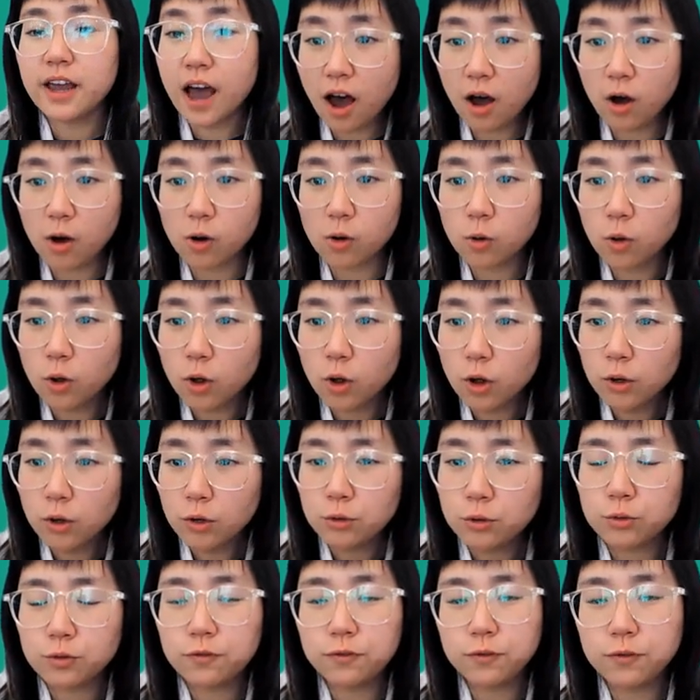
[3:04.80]
how
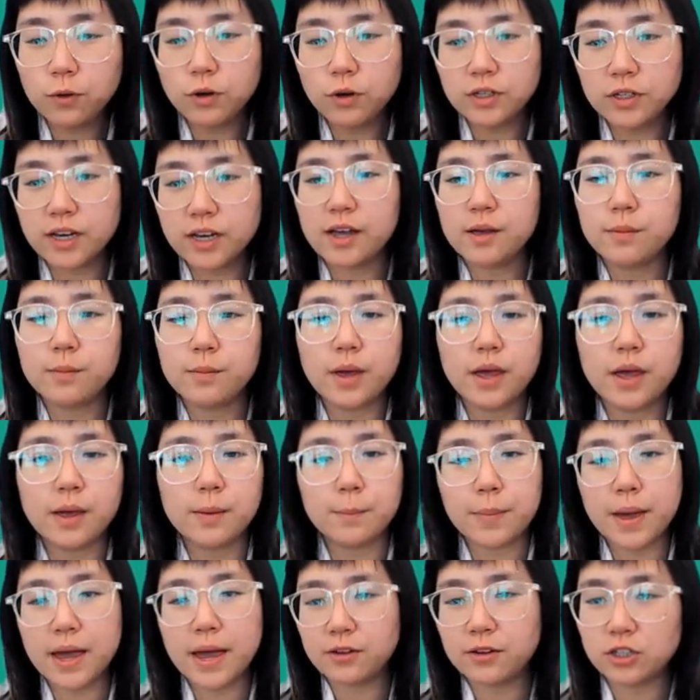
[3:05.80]
do floor time and
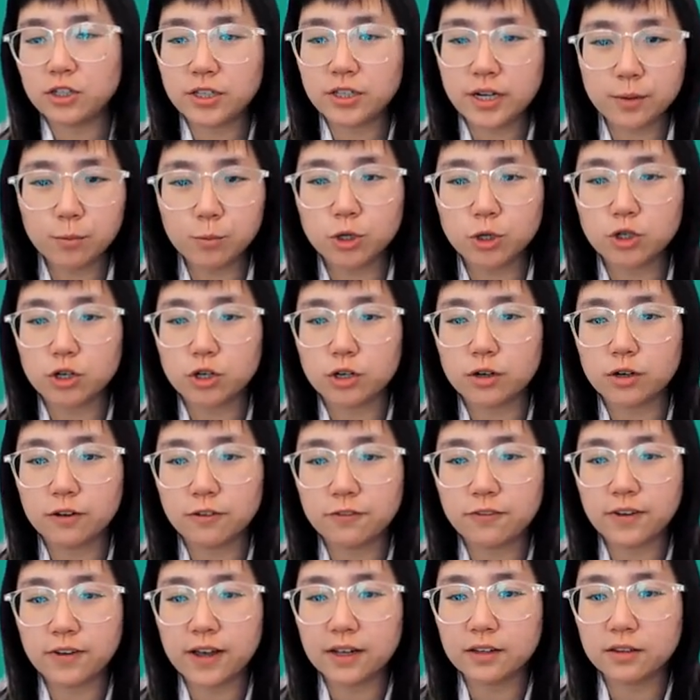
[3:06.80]
batter temperature
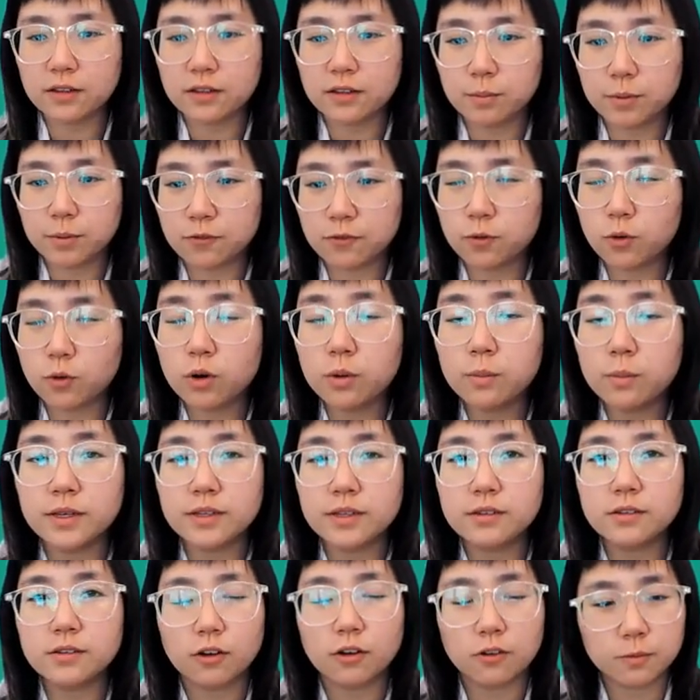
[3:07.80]
affect the
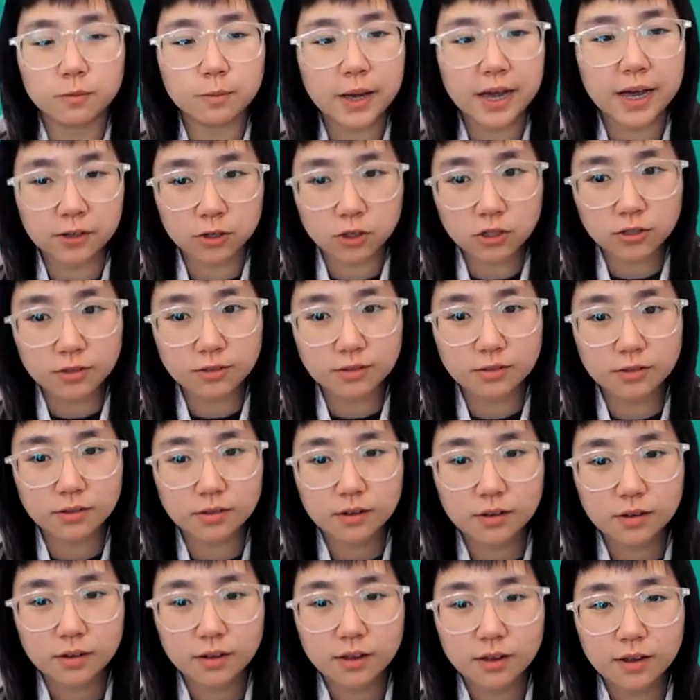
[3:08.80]
performance of batters?
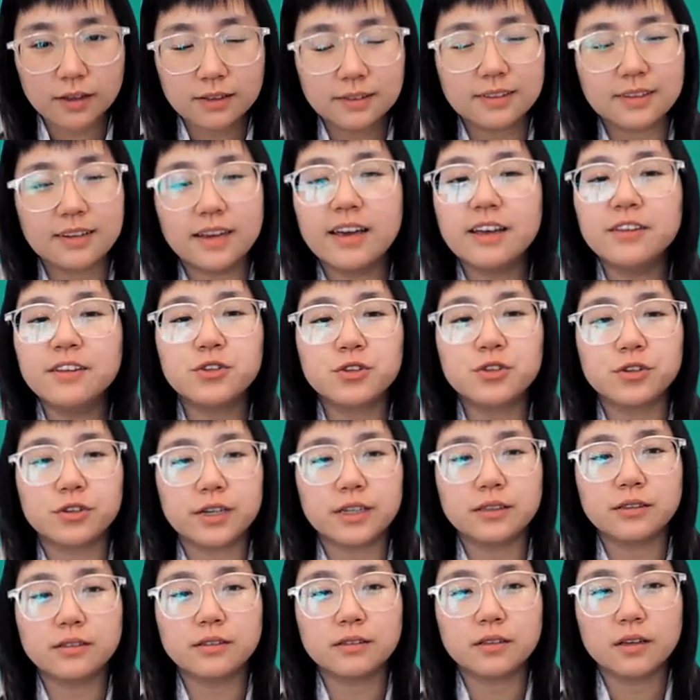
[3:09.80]
The answer
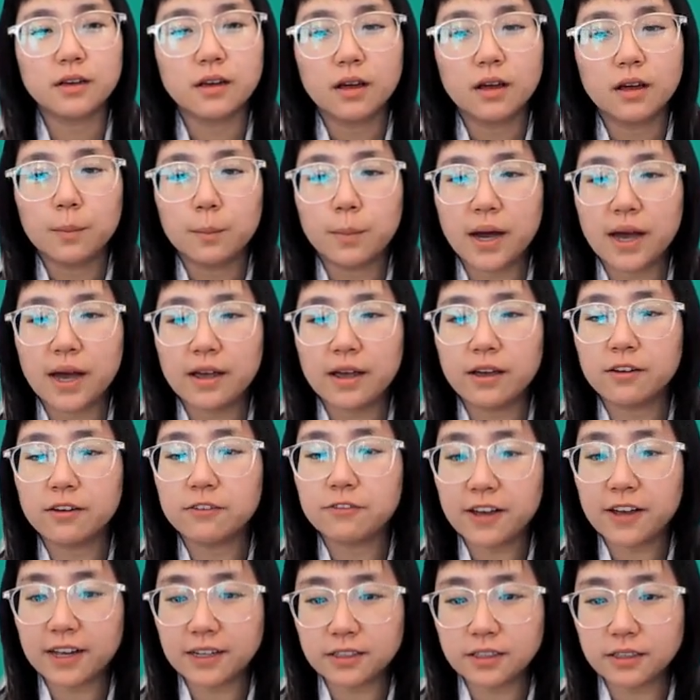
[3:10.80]
is by
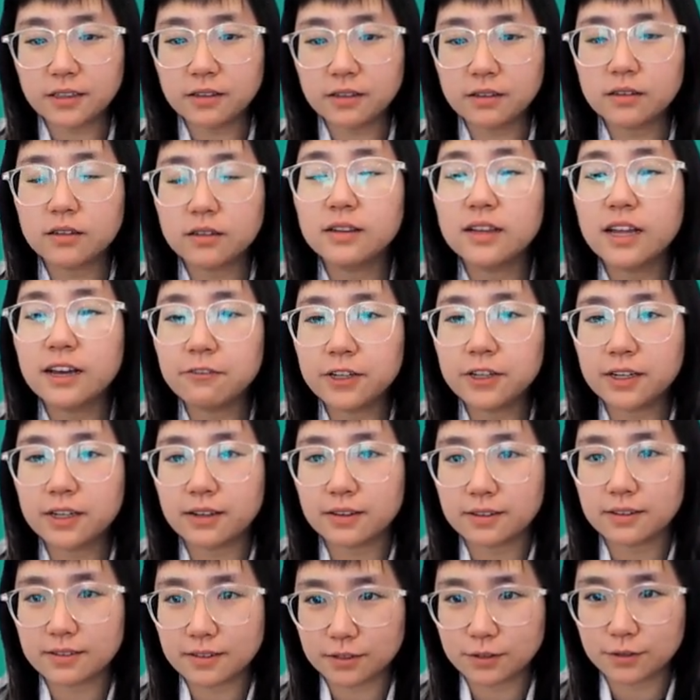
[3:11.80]
affecting the leavening
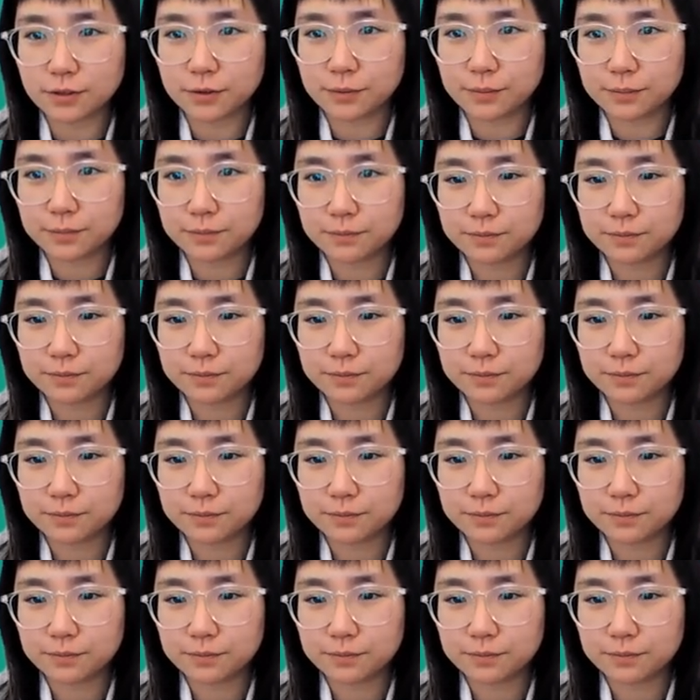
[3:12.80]
system.